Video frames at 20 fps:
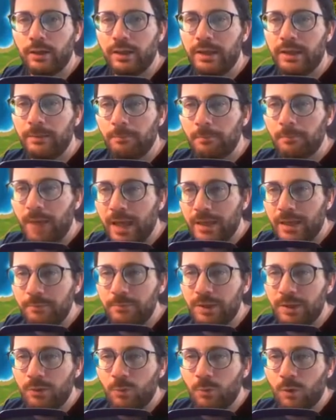It might
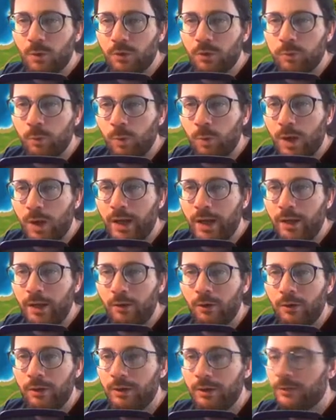be
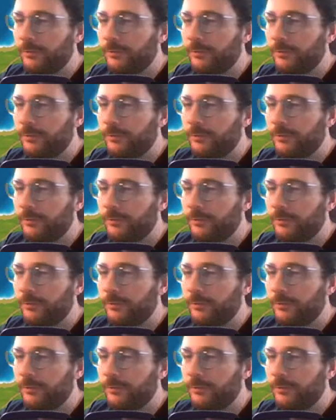worthwhile